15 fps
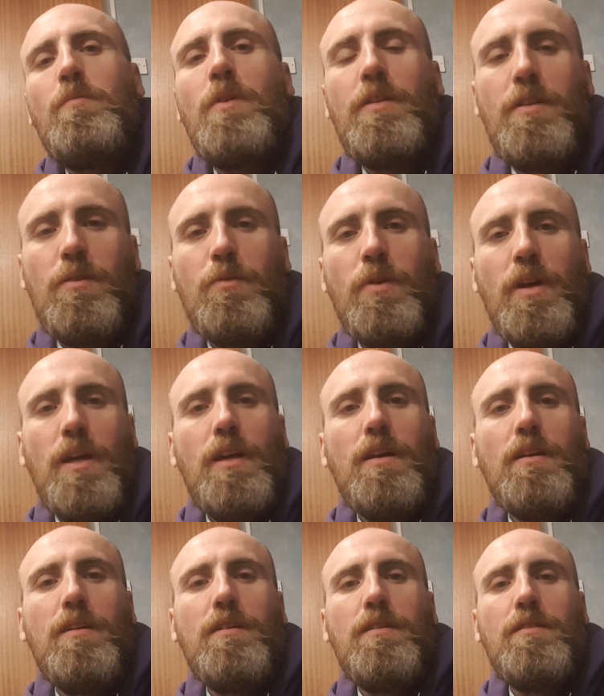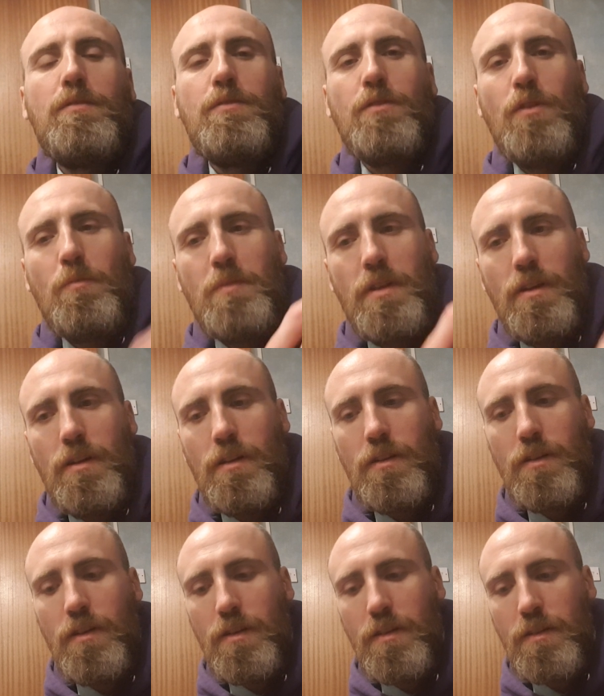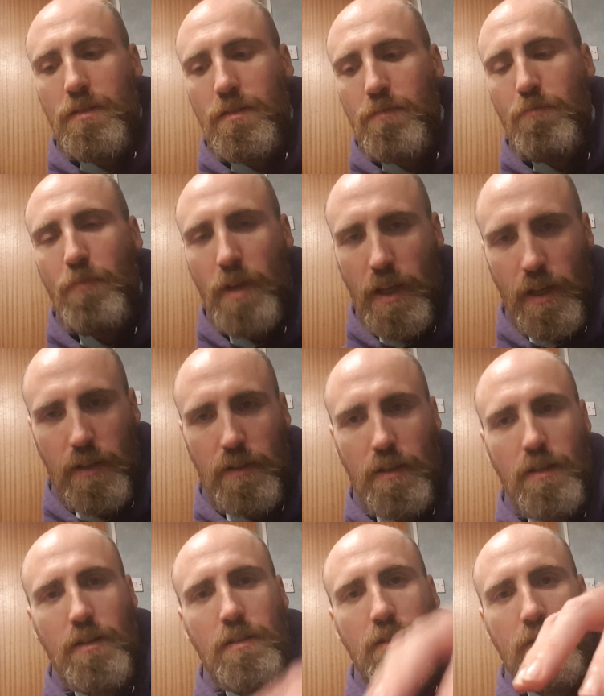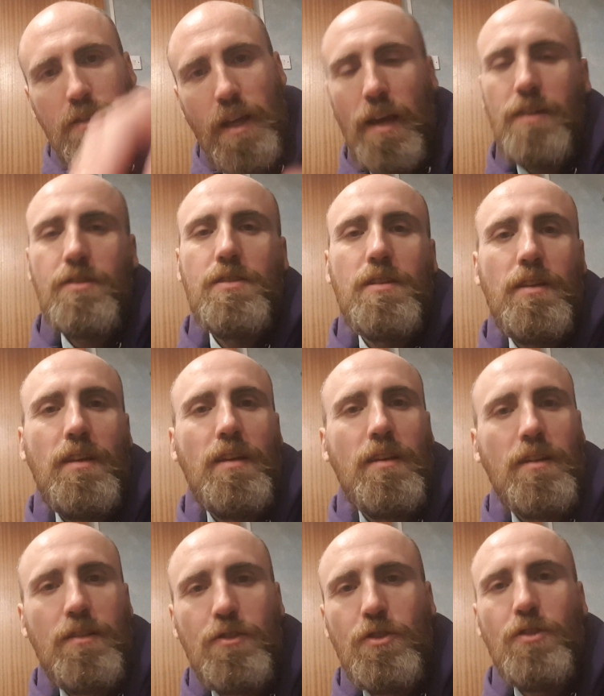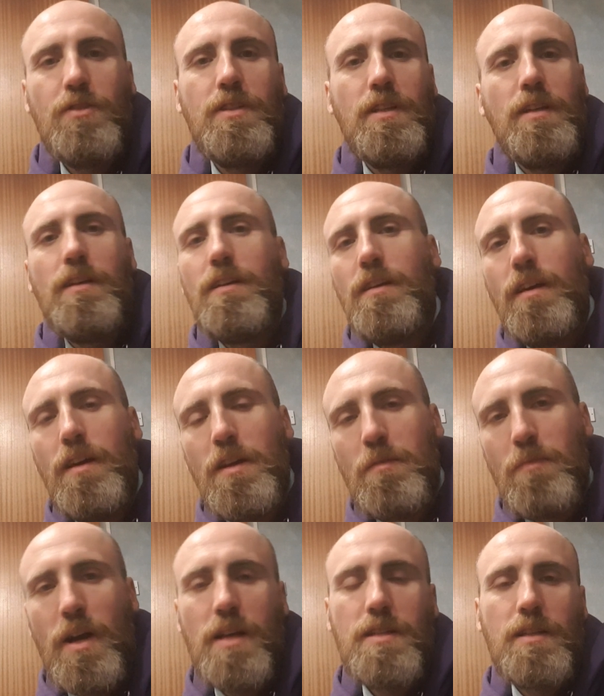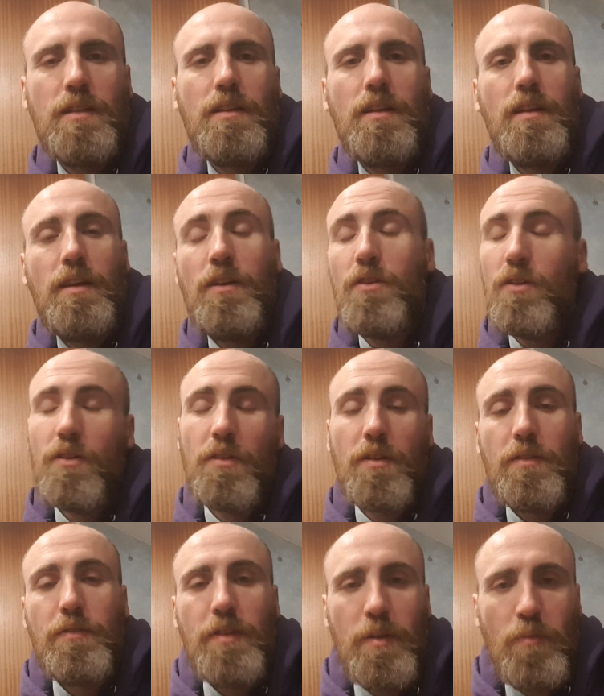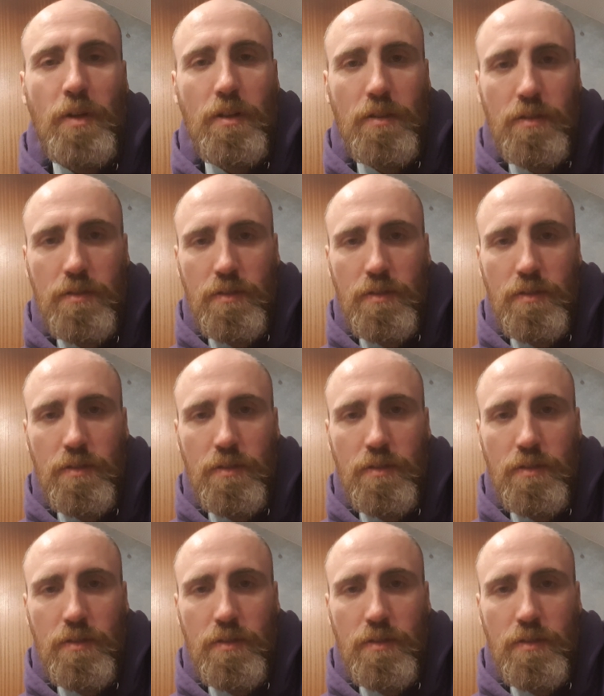running away from their male destiny, duty, masculinity, or their female.